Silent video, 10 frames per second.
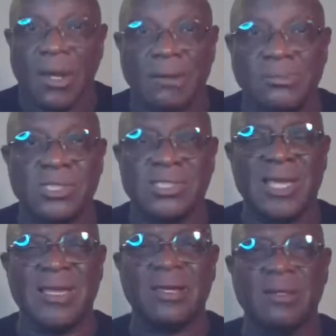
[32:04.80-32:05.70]
I'm just
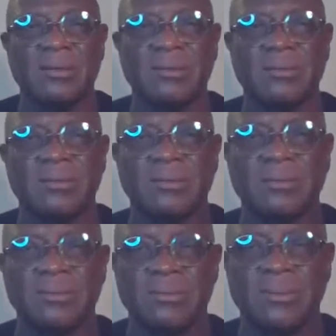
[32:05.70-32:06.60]
saying.
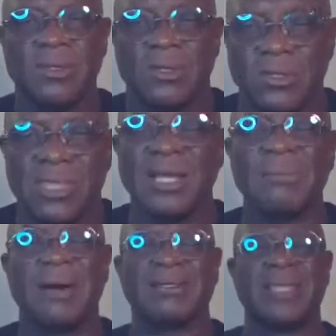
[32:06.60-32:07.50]
Think
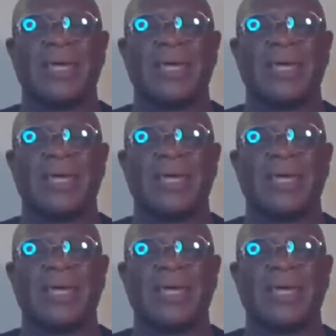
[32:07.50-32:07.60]
about